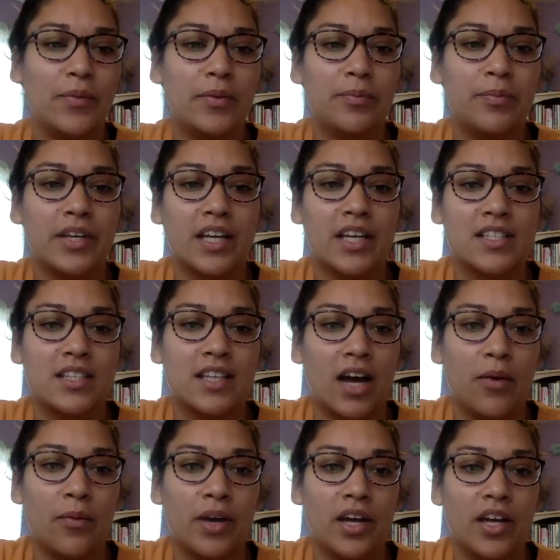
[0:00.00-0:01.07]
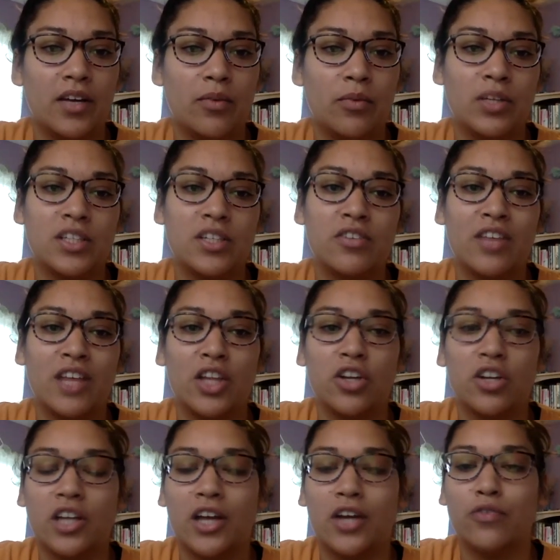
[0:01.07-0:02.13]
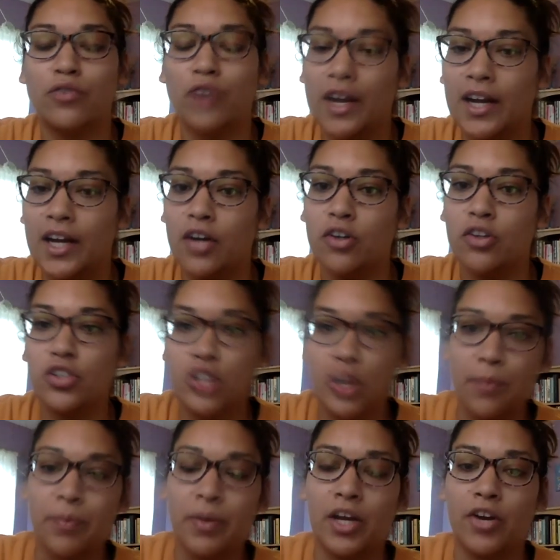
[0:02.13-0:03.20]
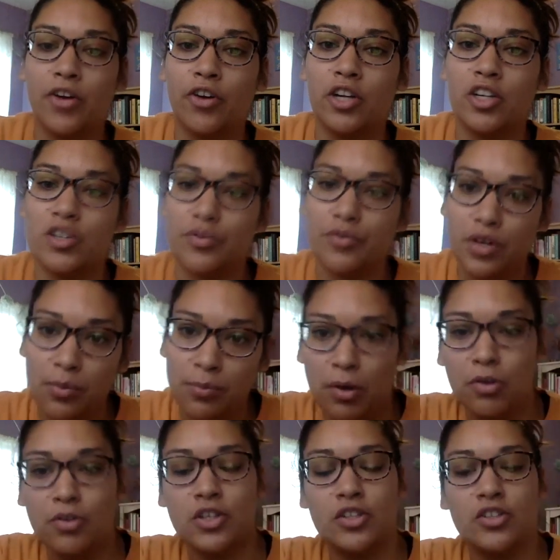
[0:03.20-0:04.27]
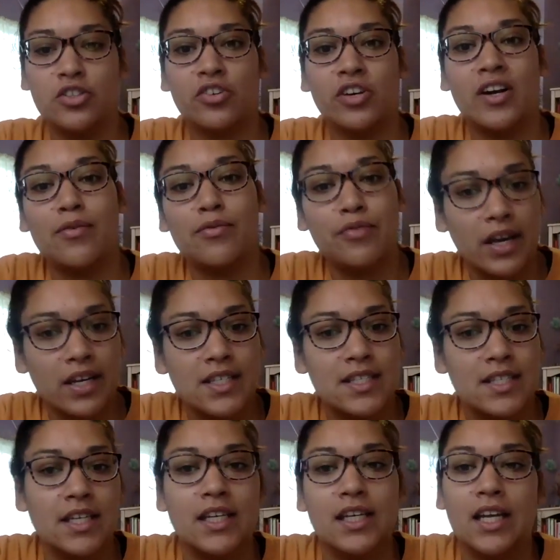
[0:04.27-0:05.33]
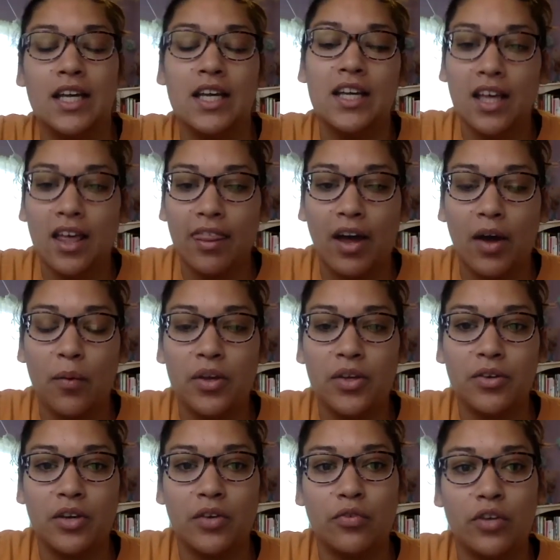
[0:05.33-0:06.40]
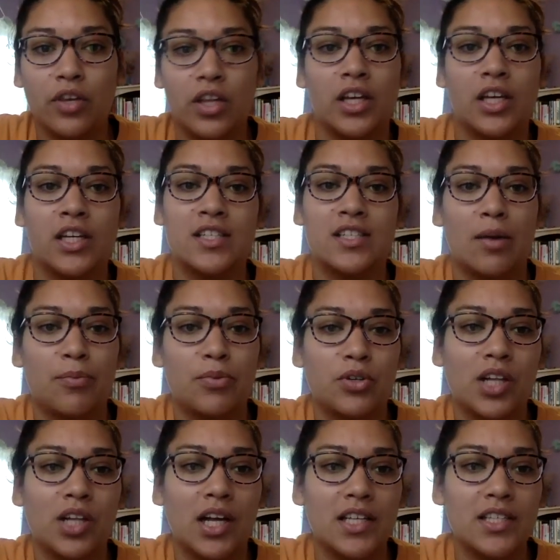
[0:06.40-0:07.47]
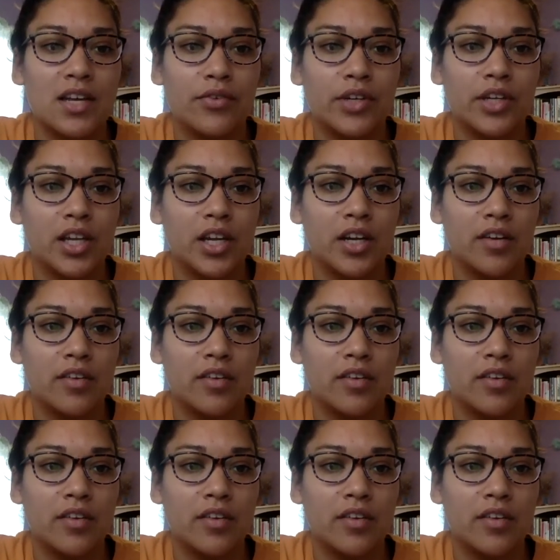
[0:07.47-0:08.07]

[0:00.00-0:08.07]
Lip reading: because that way, what do they look like running or jumping or in different emotions or in a fight scene? That way you can really conceptualize everything.